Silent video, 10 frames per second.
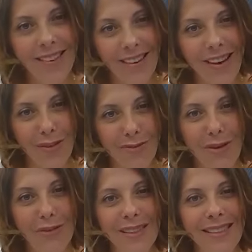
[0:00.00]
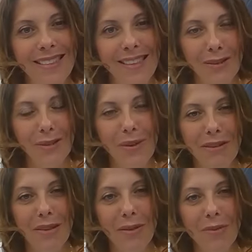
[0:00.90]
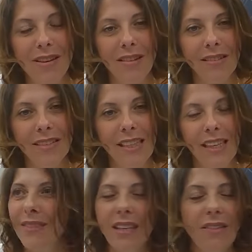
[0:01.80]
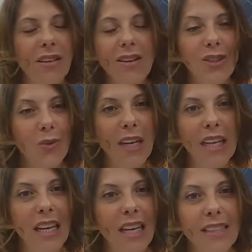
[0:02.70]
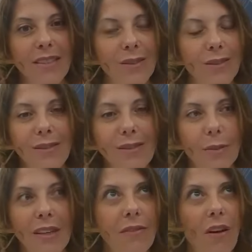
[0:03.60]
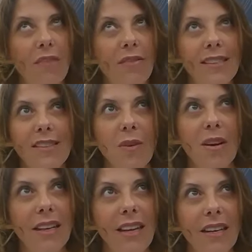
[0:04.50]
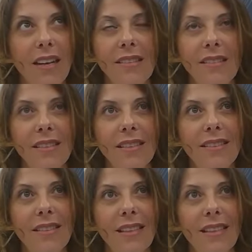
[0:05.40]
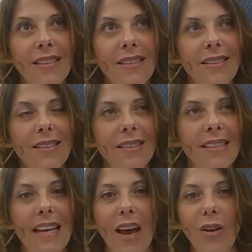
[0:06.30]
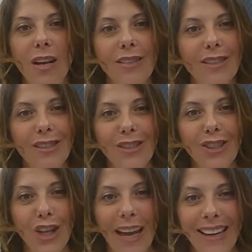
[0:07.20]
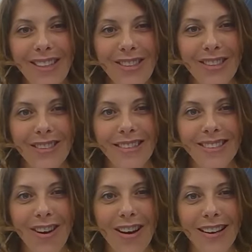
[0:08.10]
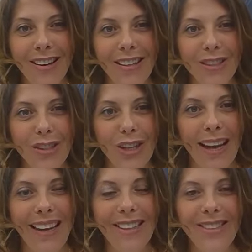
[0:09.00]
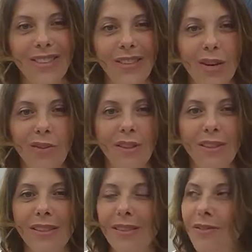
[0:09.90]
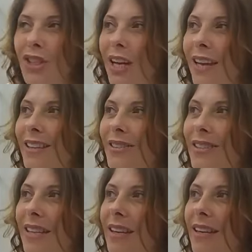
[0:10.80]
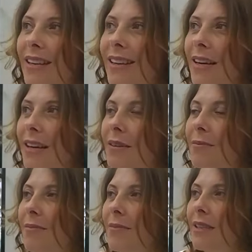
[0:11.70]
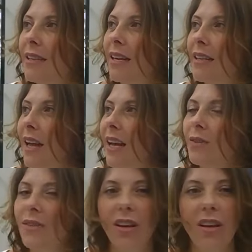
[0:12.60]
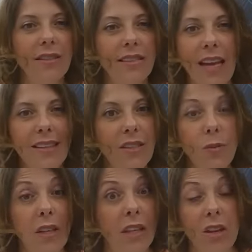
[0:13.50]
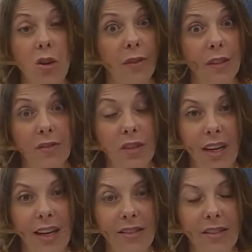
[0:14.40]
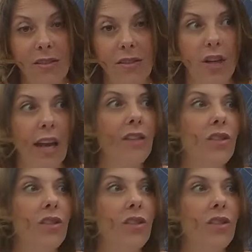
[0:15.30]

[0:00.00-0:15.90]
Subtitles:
other offices elsewhere in the world. In the last 20 years or 25 years of working in London, I see how London's changed and the skyline has changed and the offices have changed. And how certain sectors within the office have changed. The change